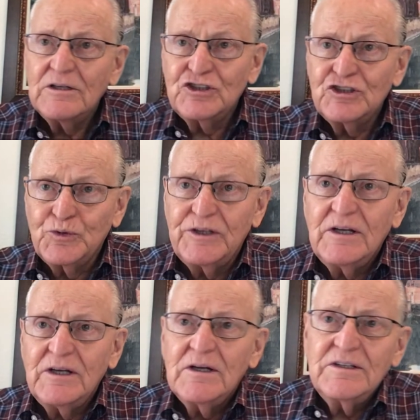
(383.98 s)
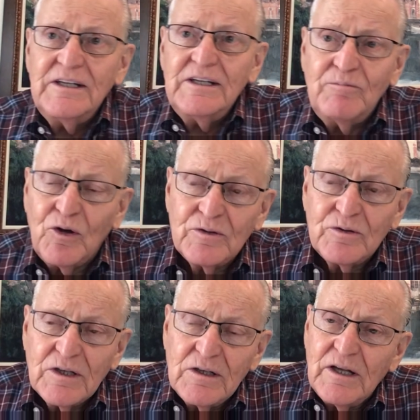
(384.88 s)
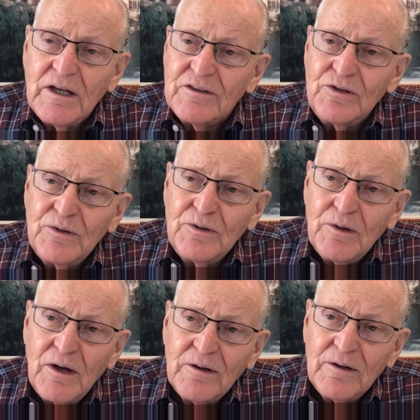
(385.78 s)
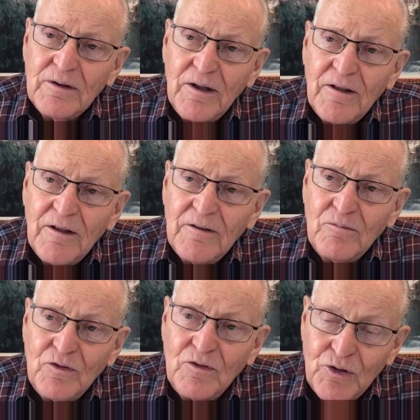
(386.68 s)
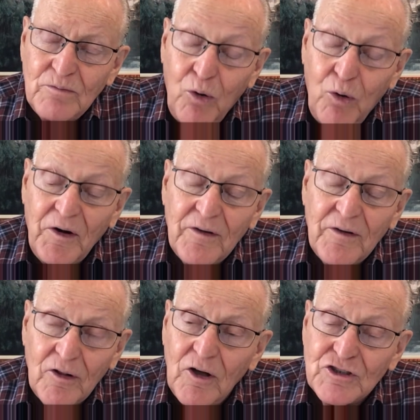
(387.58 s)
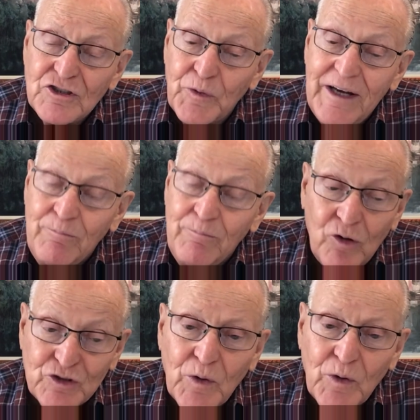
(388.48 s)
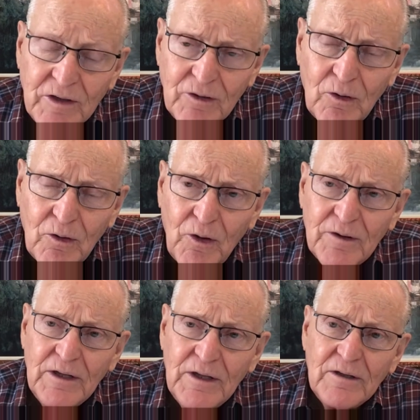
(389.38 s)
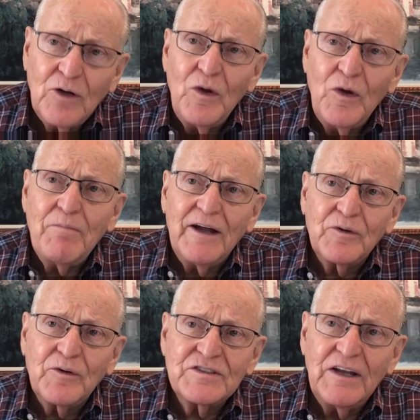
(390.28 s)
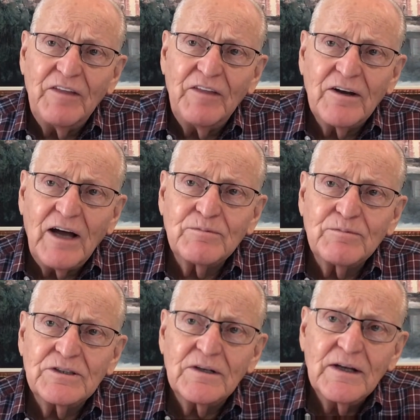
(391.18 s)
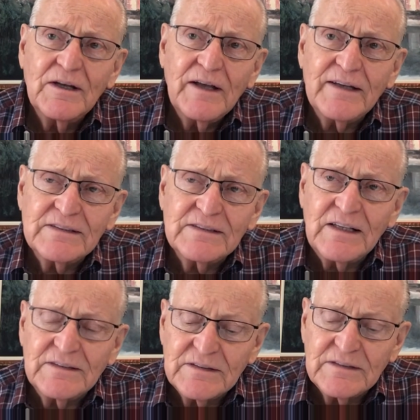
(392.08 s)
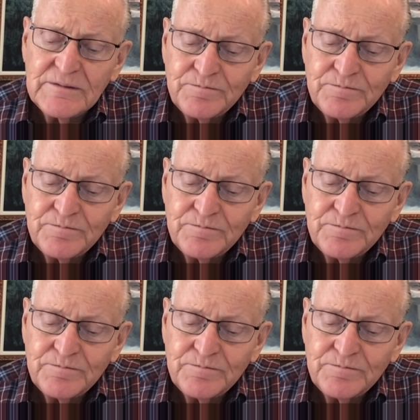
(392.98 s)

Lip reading: to redeem those, born under the law to redeem those who were under the law, that we might receive the adoption as sons.